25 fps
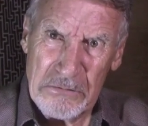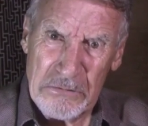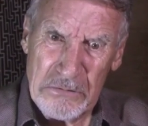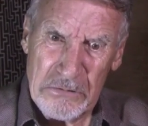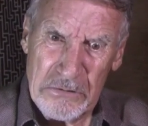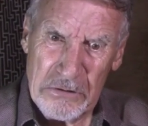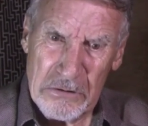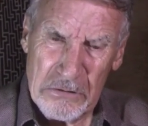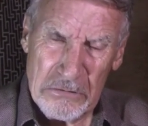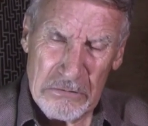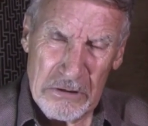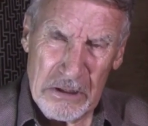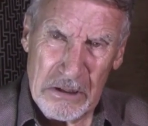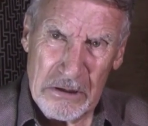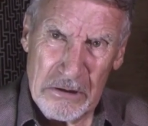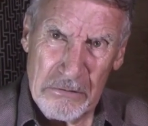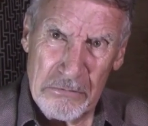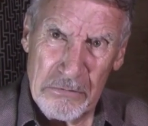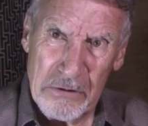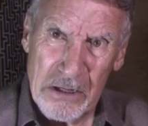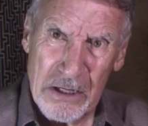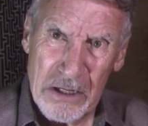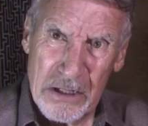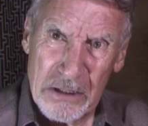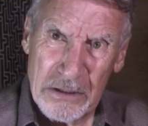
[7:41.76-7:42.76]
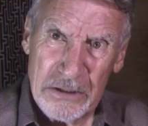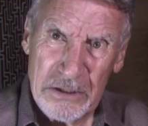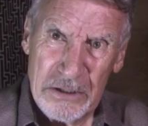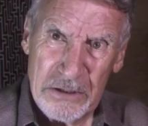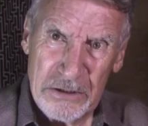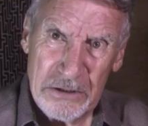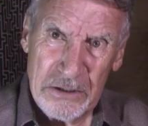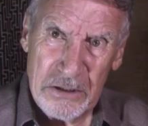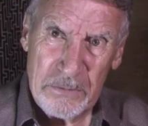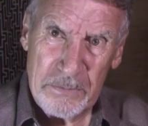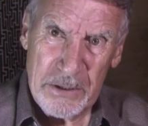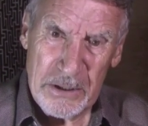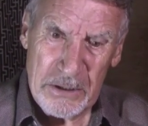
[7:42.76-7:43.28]
you're really
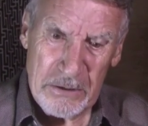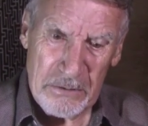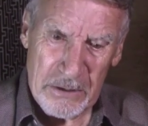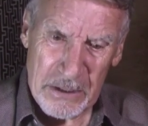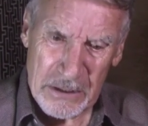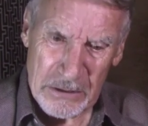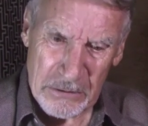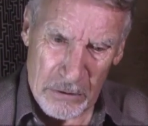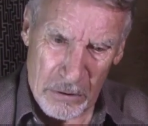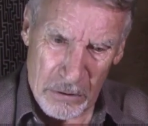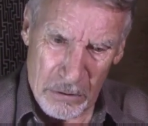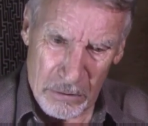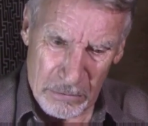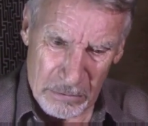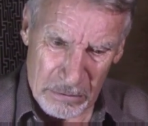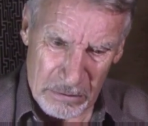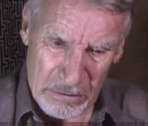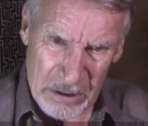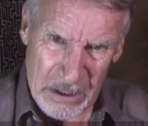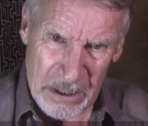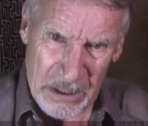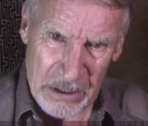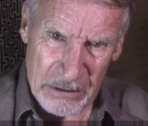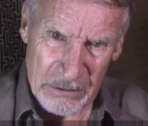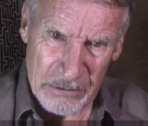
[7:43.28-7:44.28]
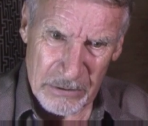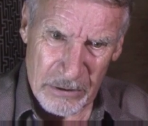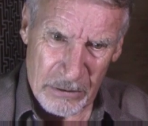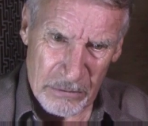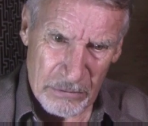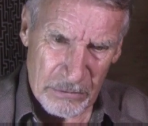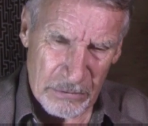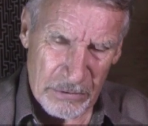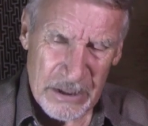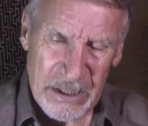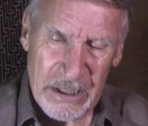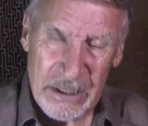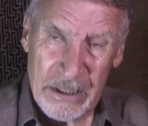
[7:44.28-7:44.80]
reluctant to be doing the whole thing, not
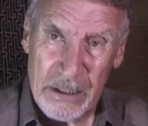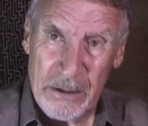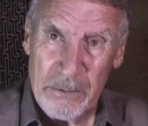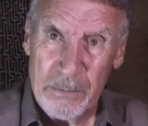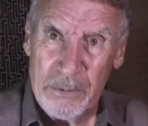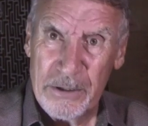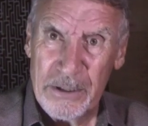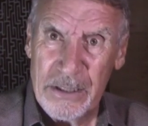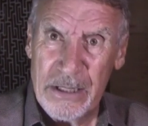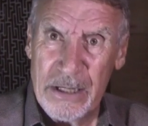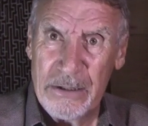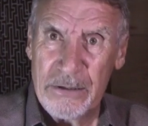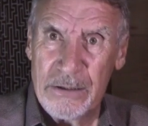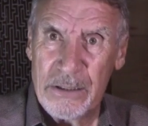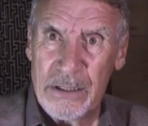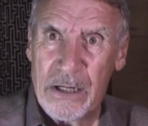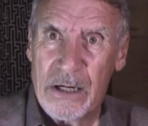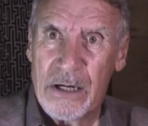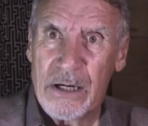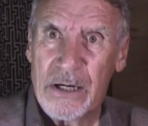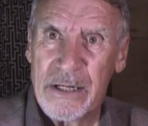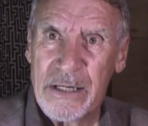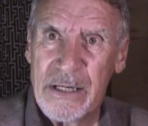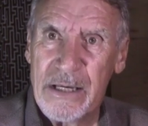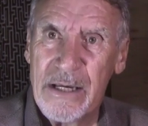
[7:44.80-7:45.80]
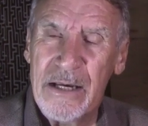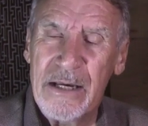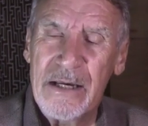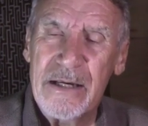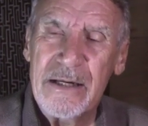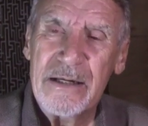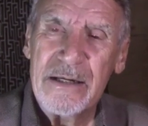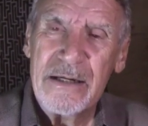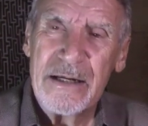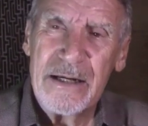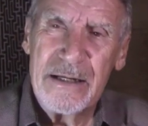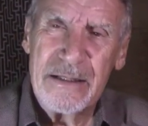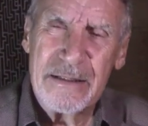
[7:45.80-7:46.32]
looking anybody in the eye,
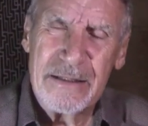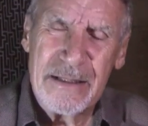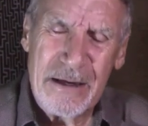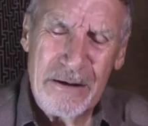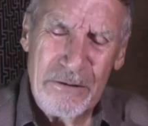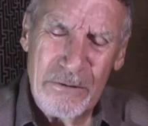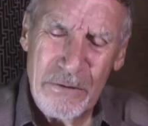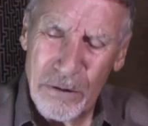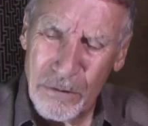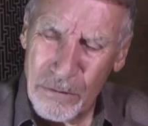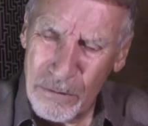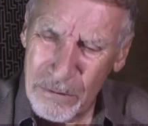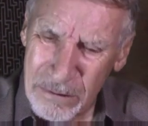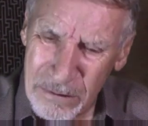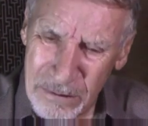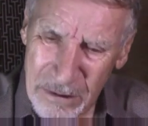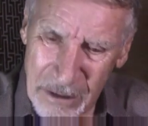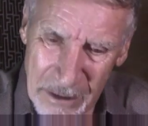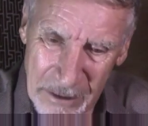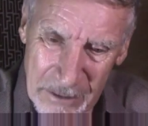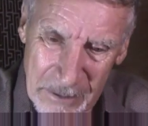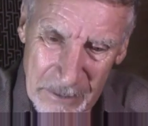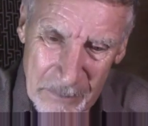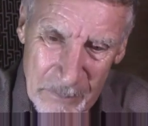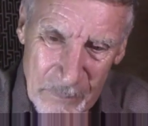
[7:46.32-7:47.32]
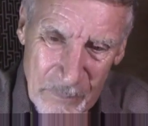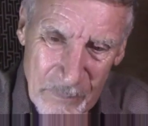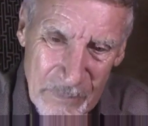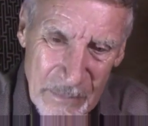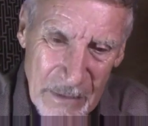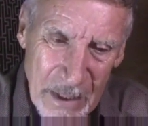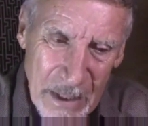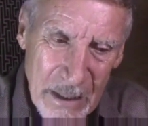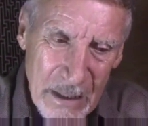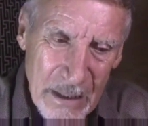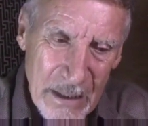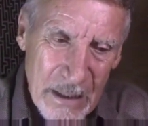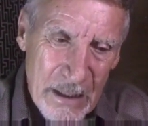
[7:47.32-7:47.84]
that whole thing,
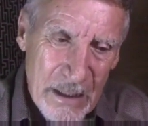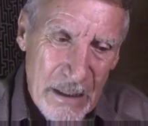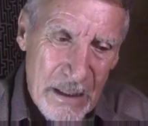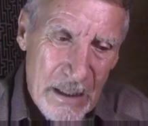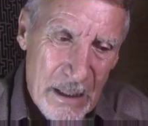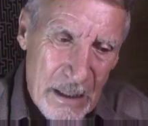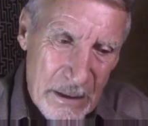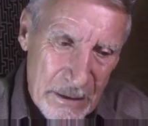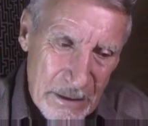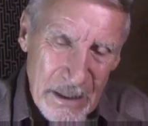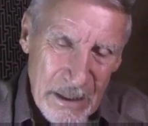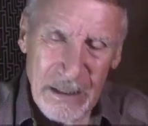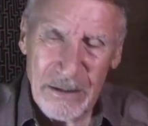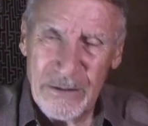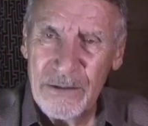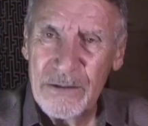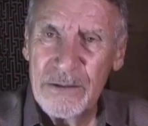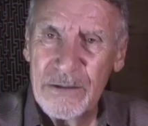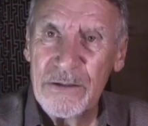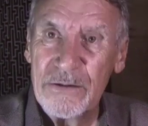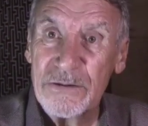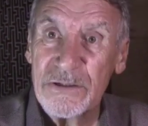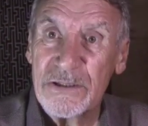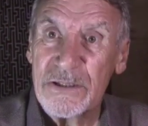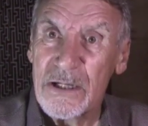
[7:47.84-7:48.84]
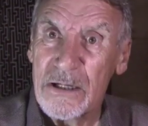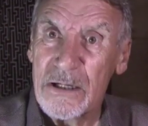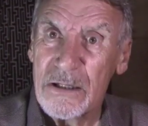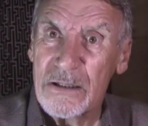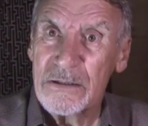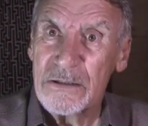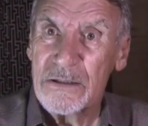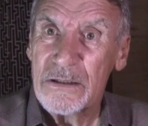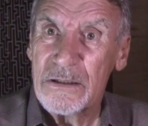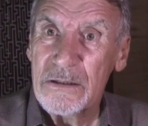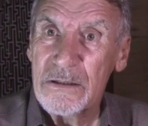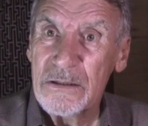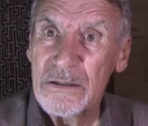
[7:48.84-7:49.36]
and then you
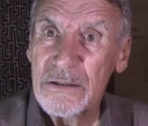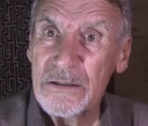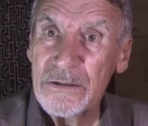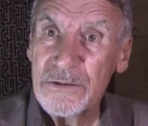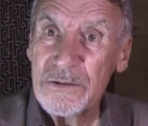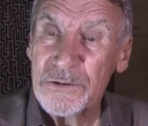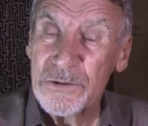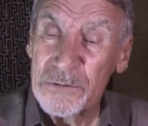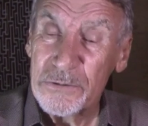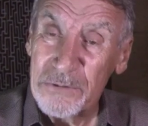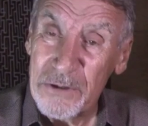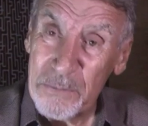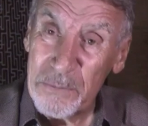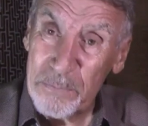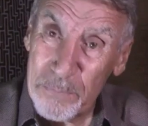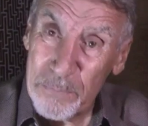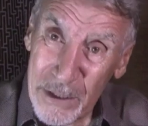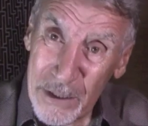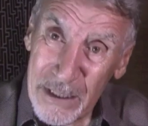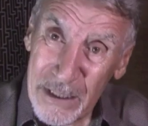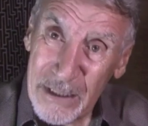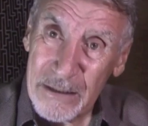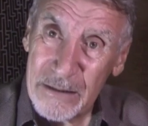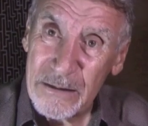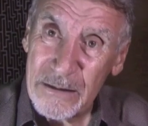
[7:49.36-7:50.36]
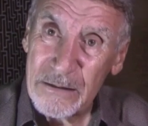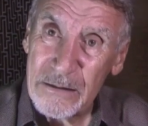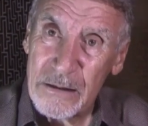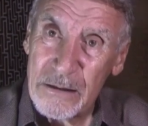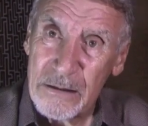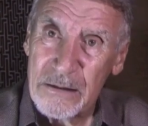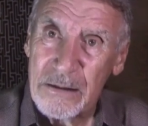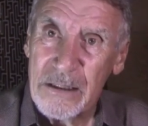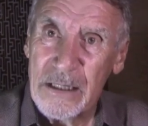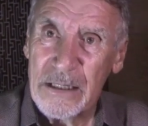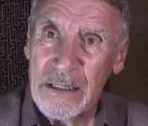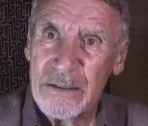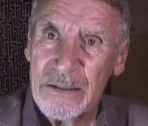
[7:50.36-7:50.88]
start to repeat the
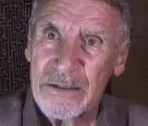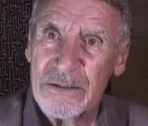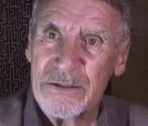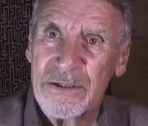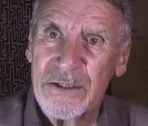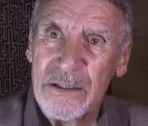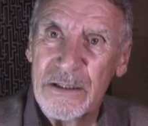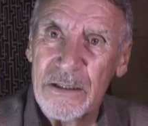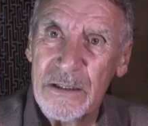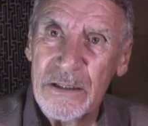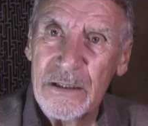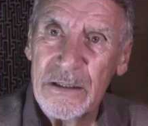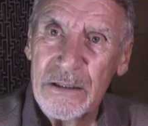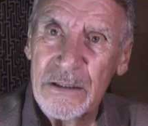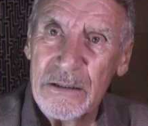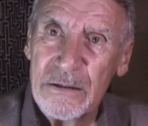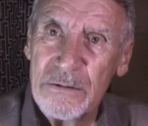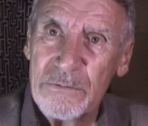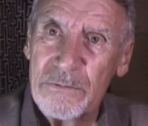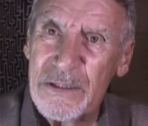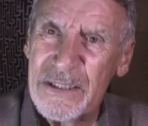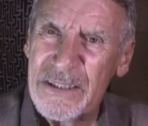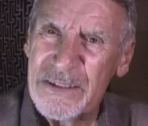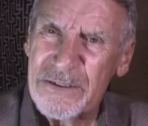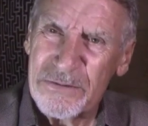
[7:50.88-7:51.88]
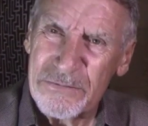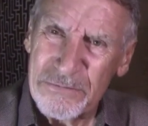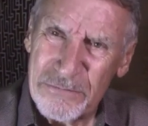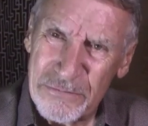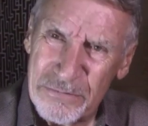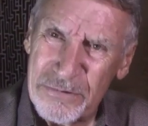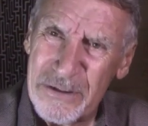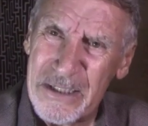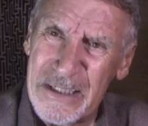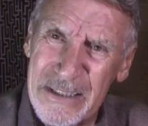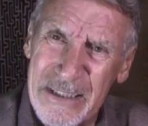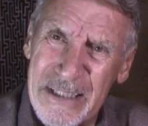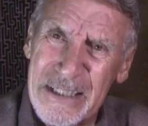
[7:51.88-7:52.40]
things which
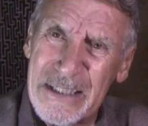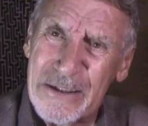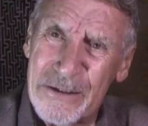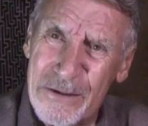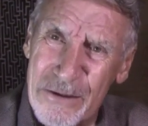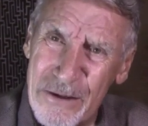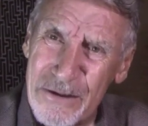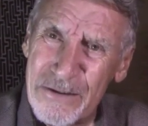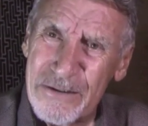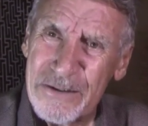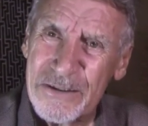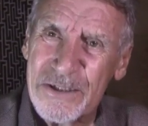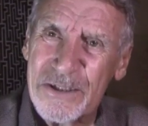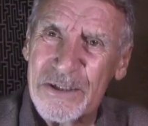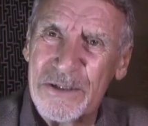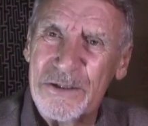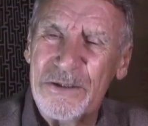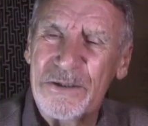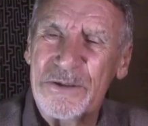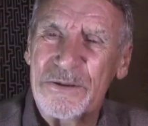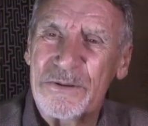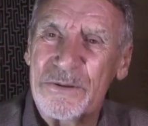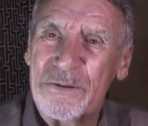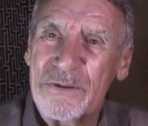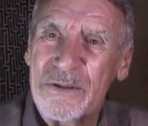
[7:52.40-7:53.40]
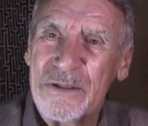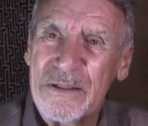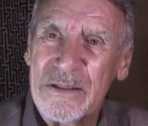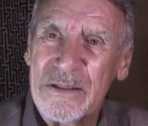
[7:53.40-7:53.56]
really got to you.